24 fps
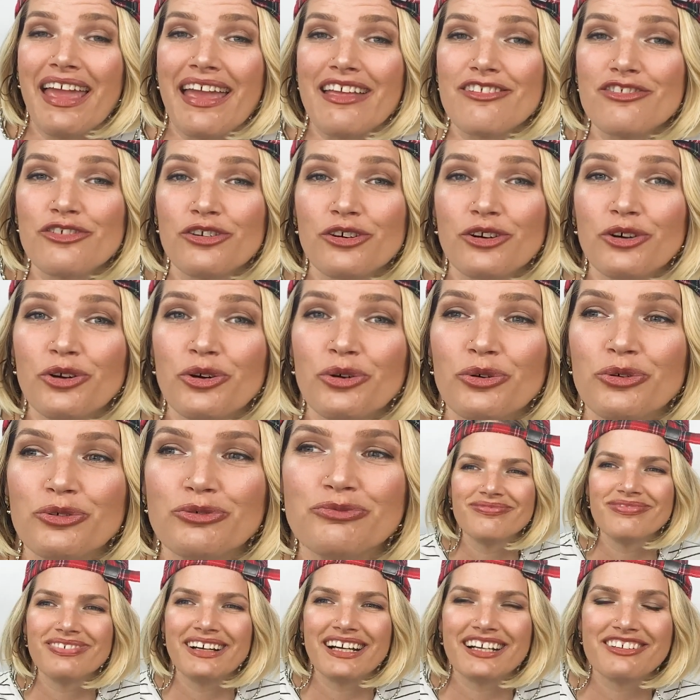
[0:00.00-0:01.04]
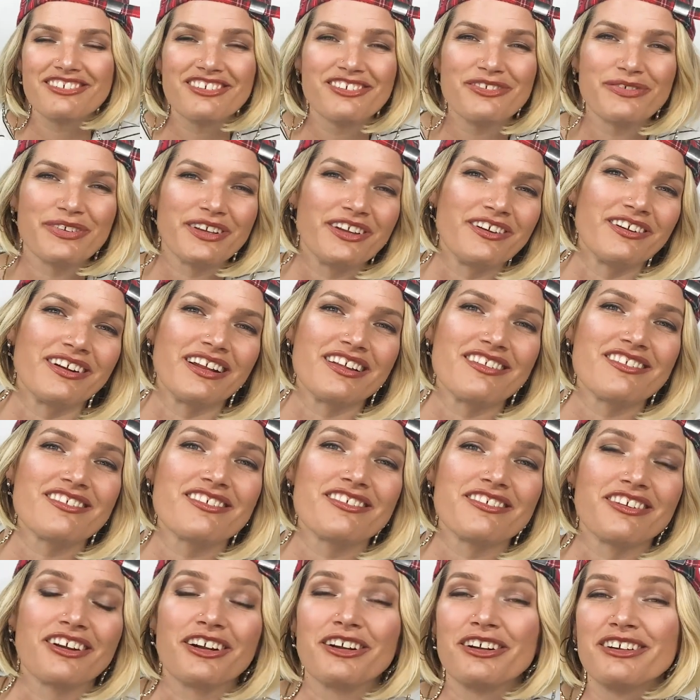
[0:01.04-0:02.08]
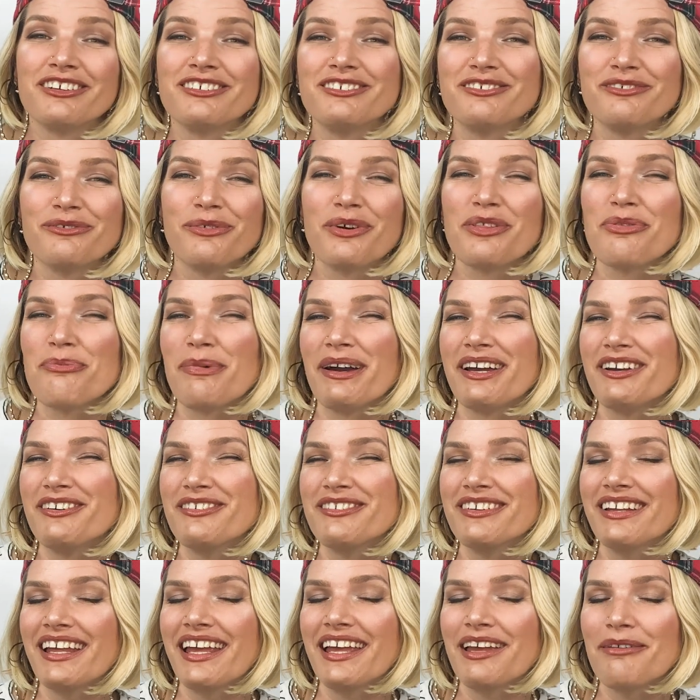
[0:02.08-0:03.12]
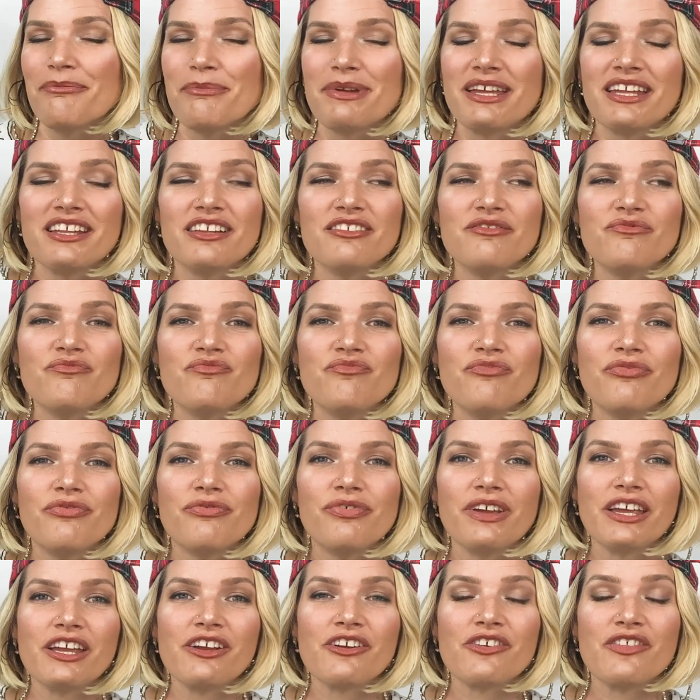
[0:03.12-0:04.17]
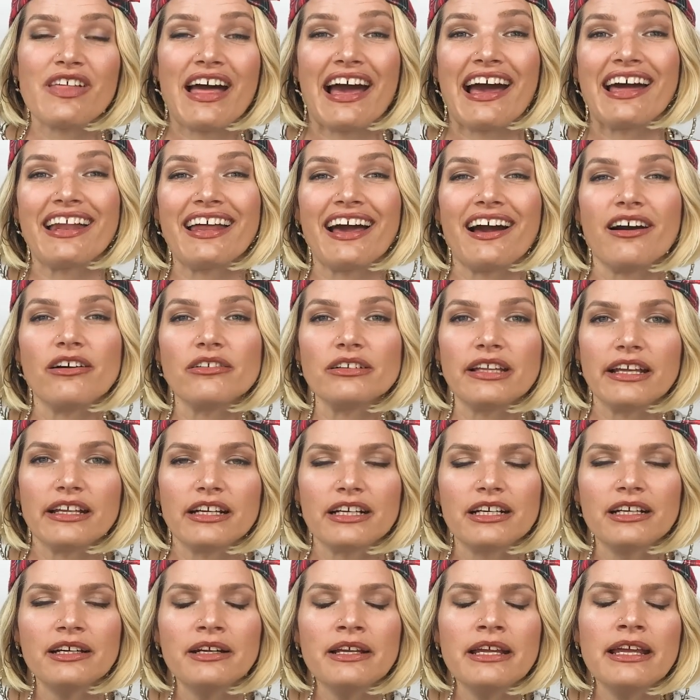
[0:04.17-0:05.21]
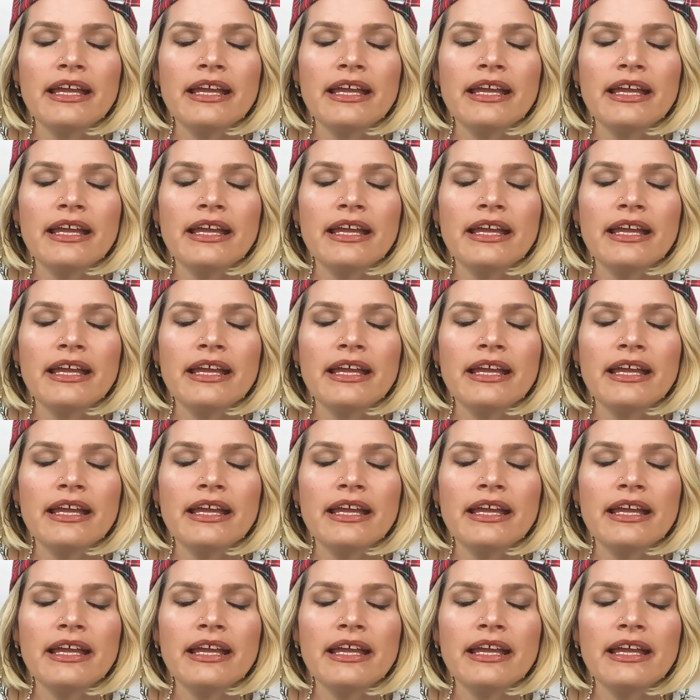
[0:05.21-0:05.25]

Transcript: So I just figured I'd start with my own name and figure that out later.